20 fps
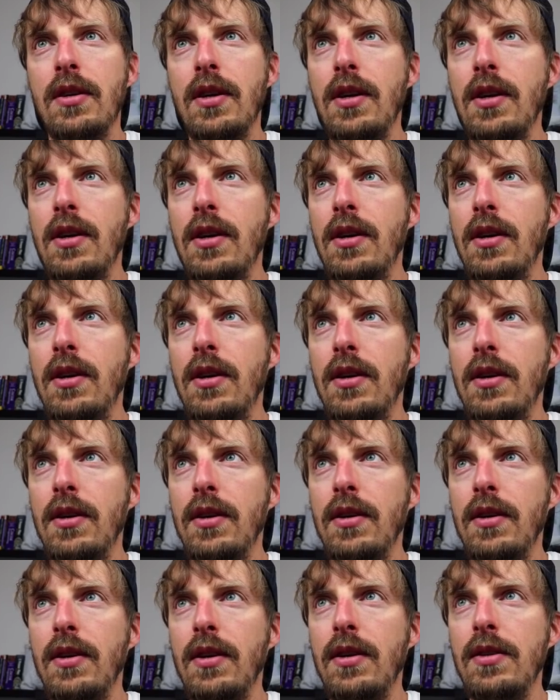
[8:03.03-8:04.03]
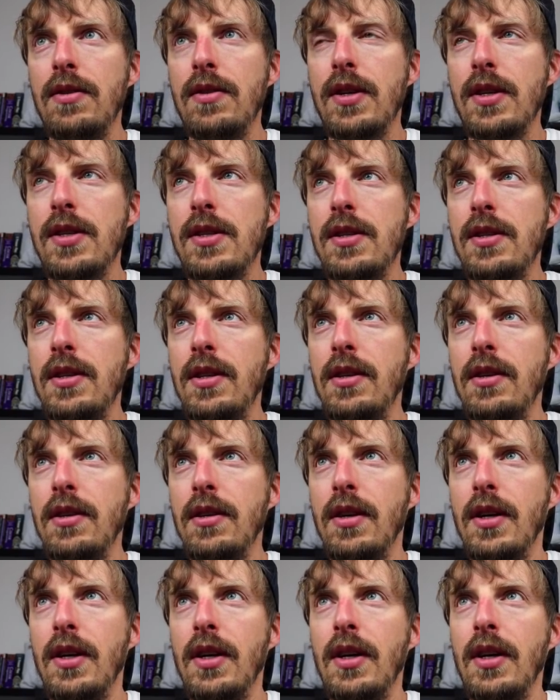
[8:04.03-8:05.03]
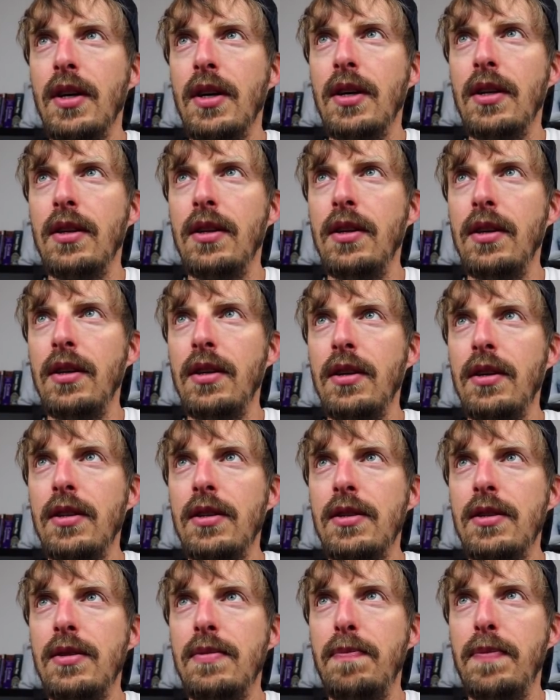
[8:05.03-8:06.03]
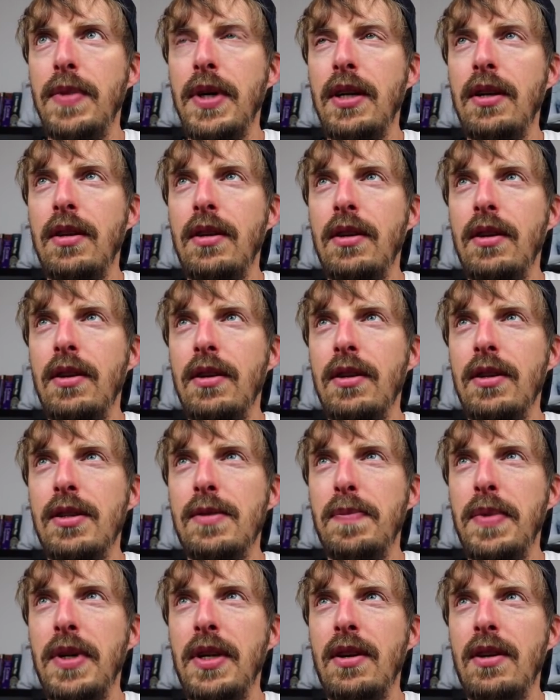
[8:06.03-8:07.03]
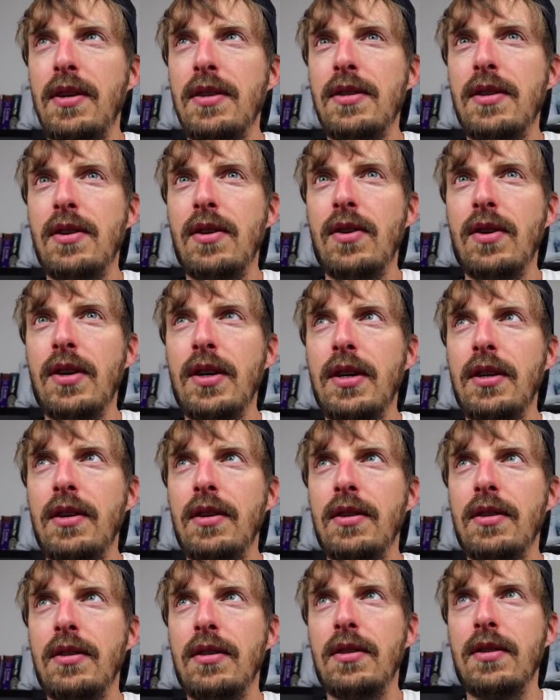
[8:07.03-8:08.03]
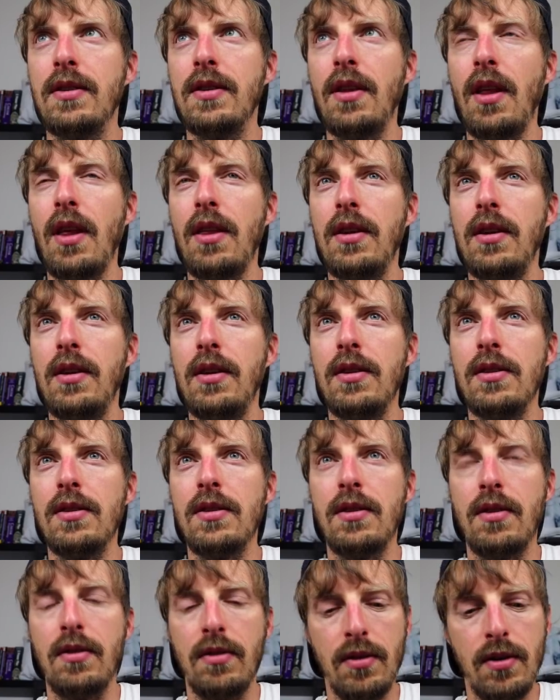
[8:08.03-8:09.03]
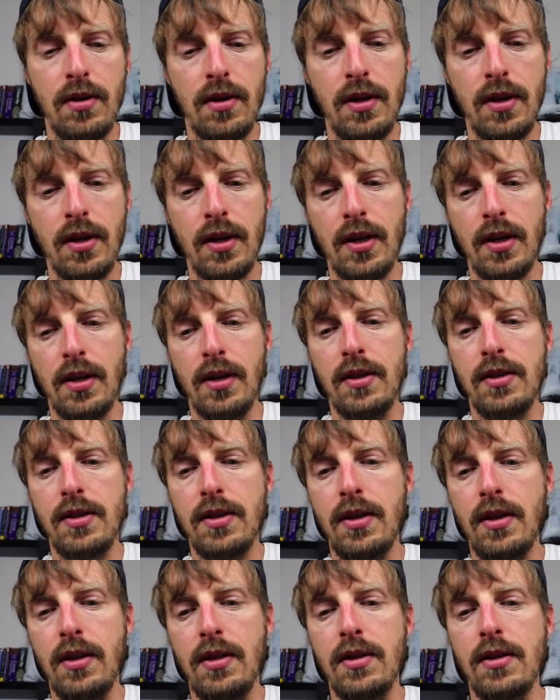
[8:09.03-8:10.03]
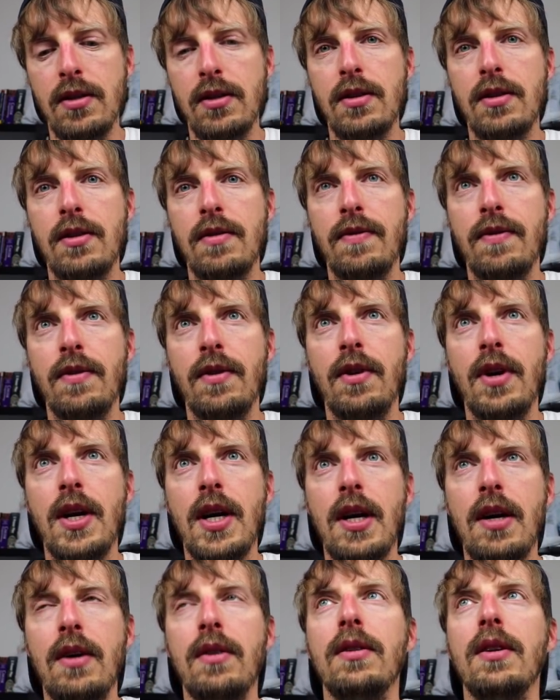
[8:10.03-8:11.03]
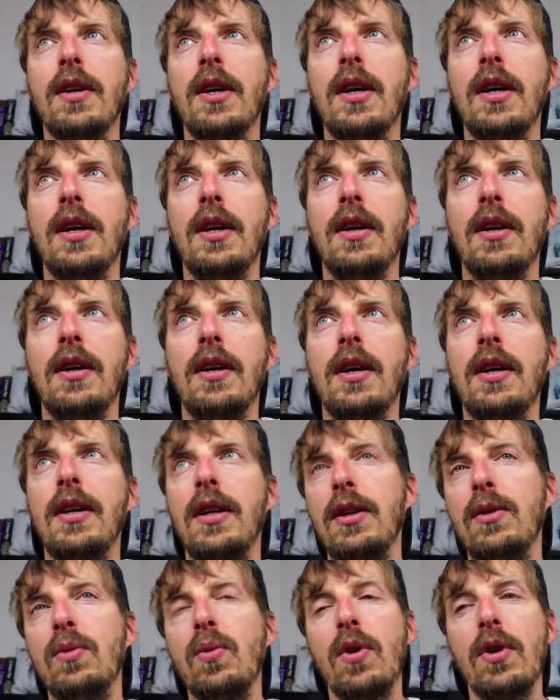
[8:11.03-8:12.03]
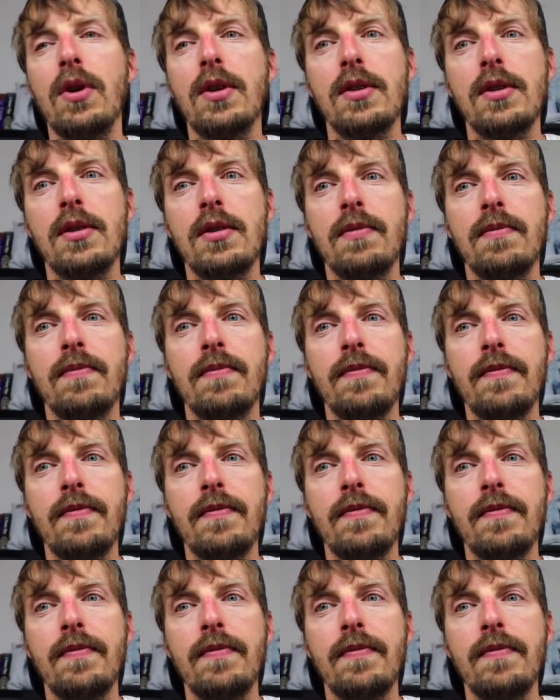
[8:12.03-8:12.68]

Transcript: here, and as you can see, the spinner is going, nothing is returning, and I say just foreground, and it works.